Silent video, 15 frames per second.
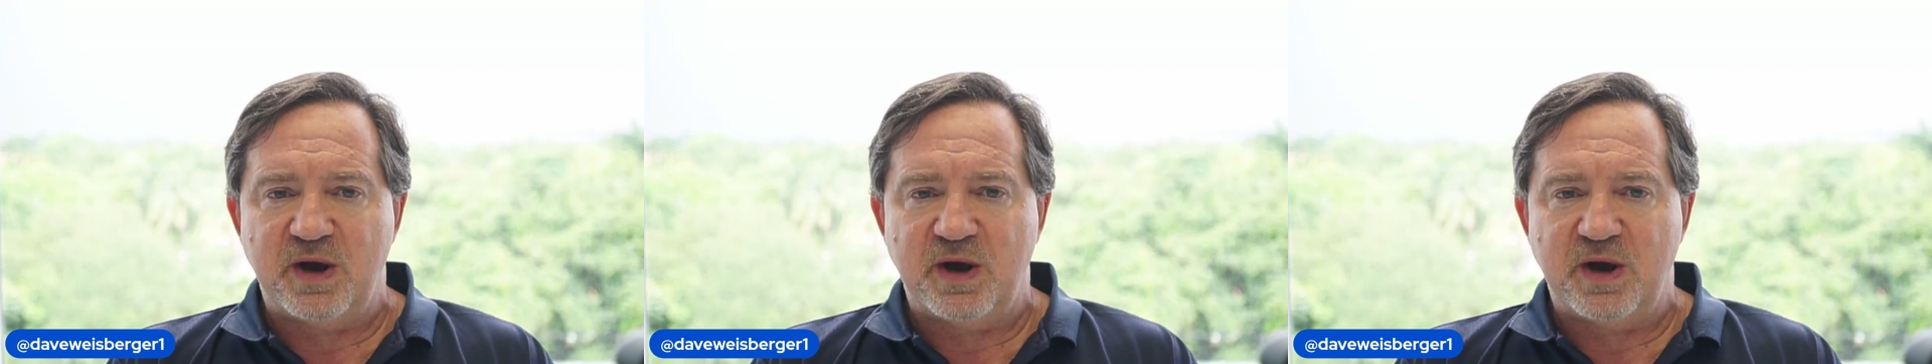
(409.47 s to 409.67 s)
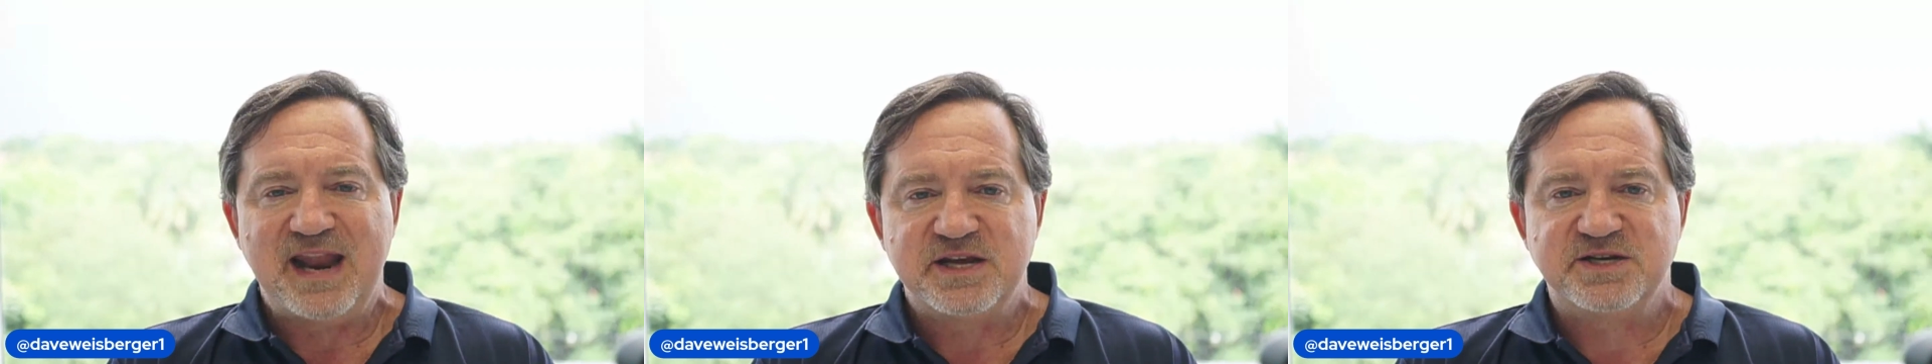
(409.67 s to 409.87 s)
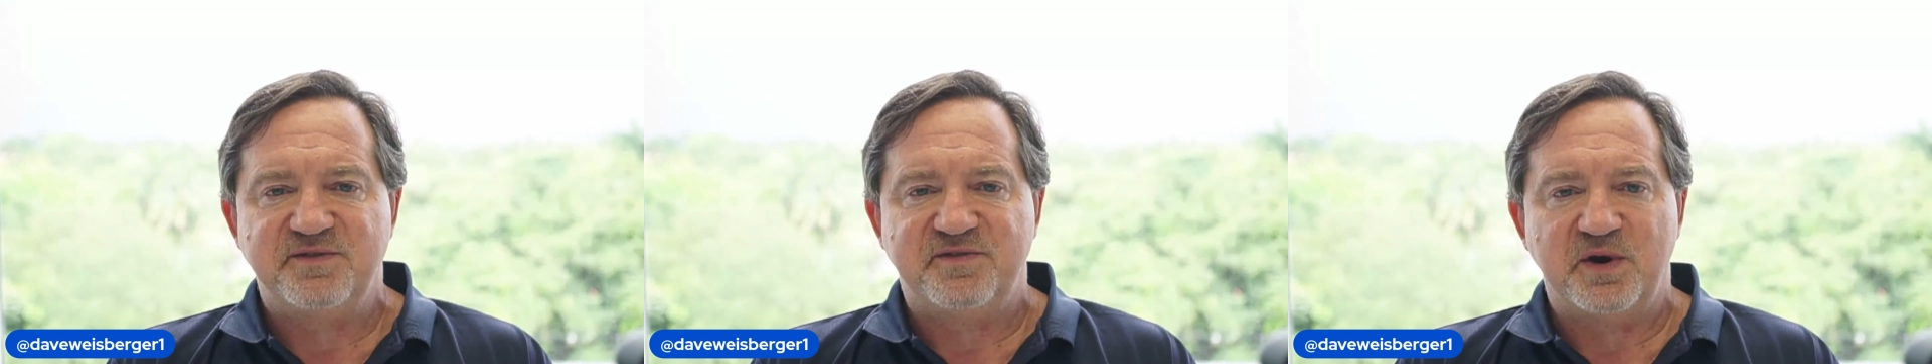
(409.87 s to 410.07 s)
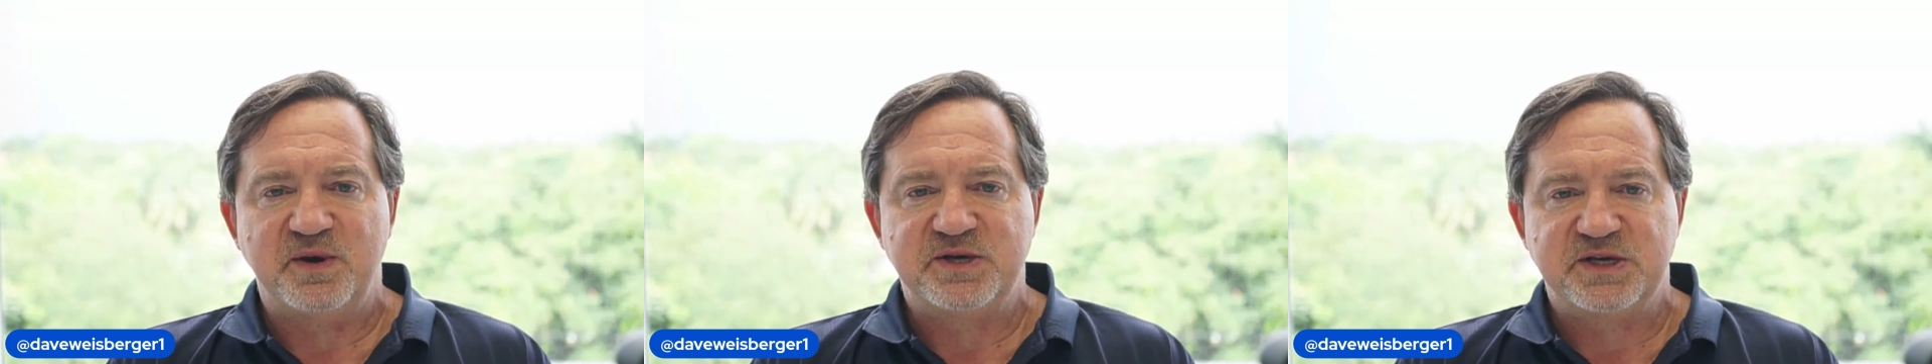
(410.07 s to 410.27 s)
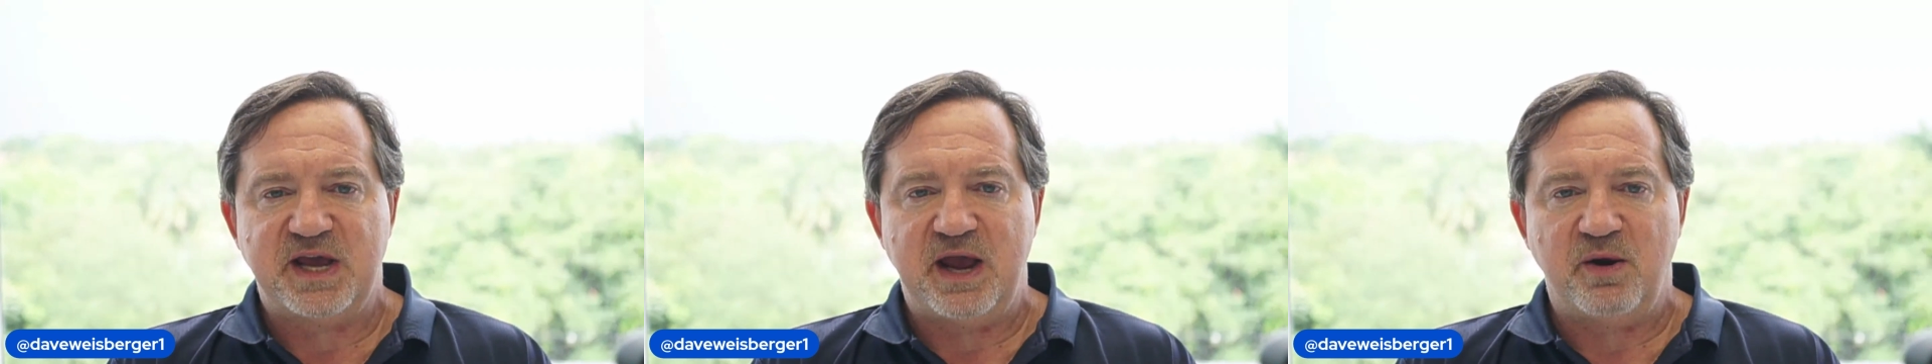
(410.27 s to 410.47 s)
That is a
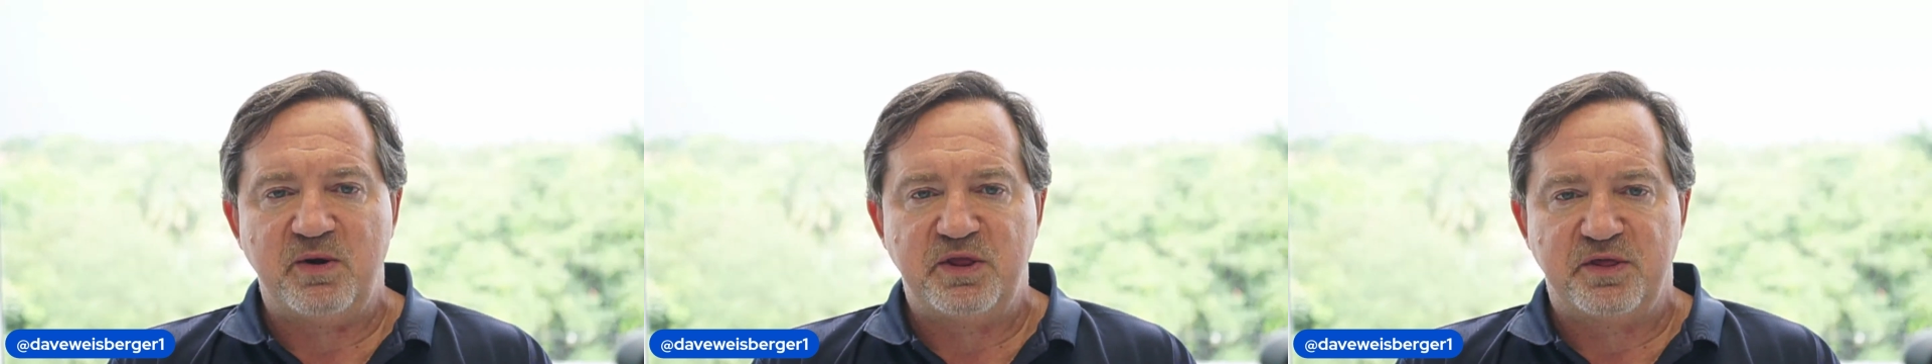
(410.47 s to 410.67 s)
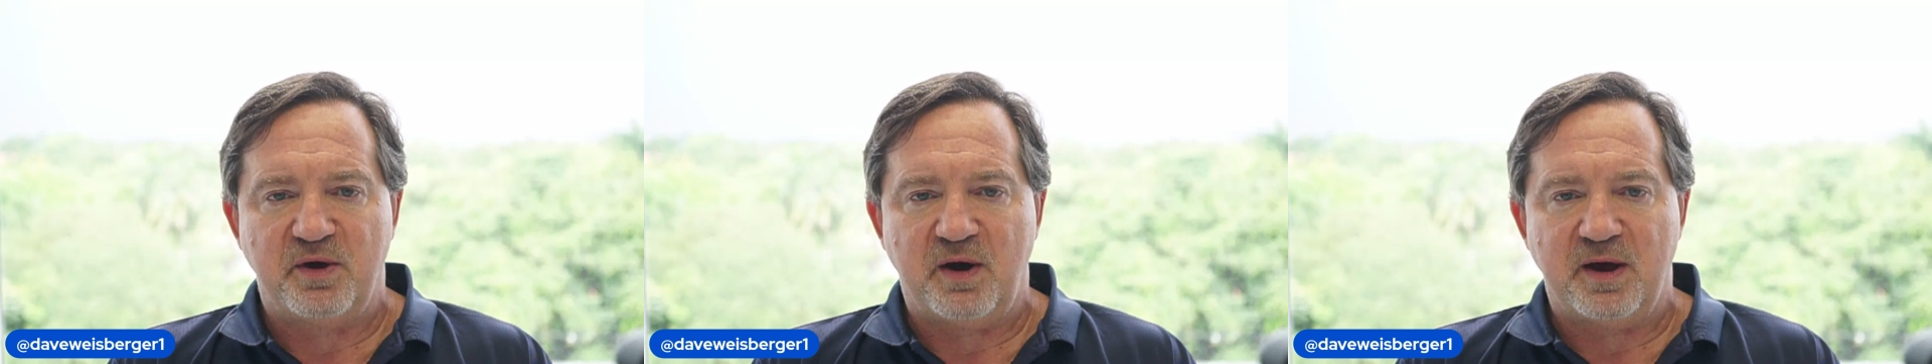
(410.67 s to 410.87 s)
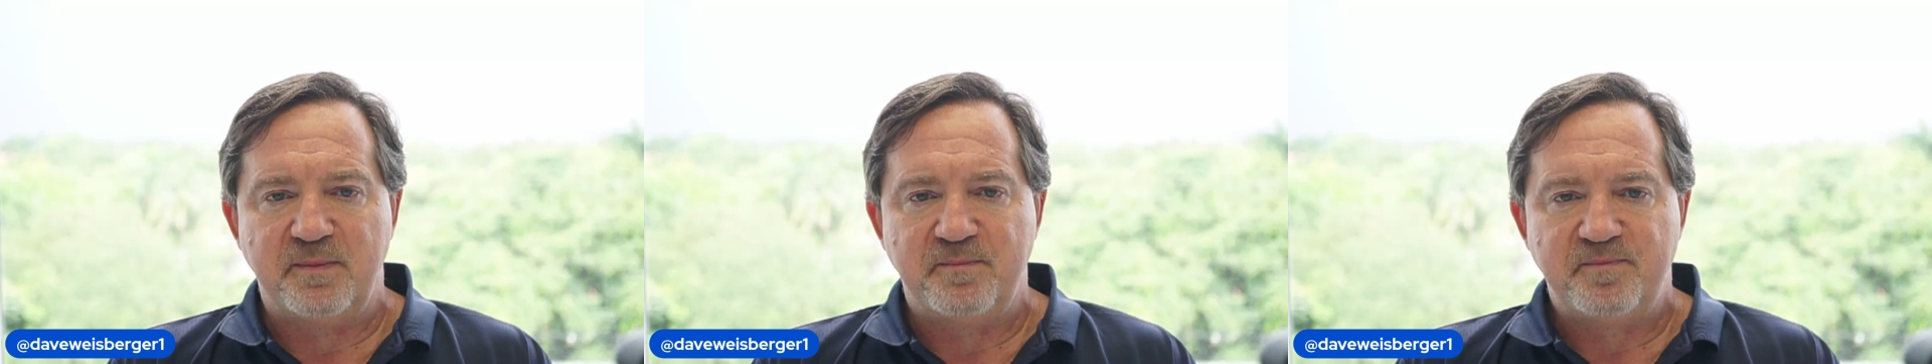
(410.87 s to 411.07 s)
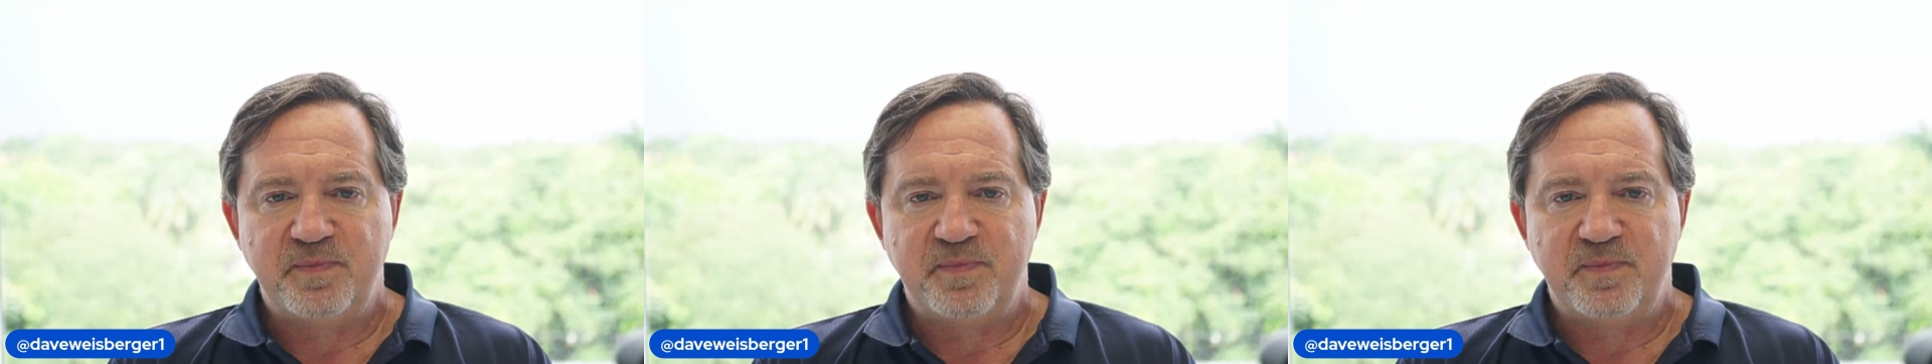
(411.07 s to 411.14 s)
very scary thought.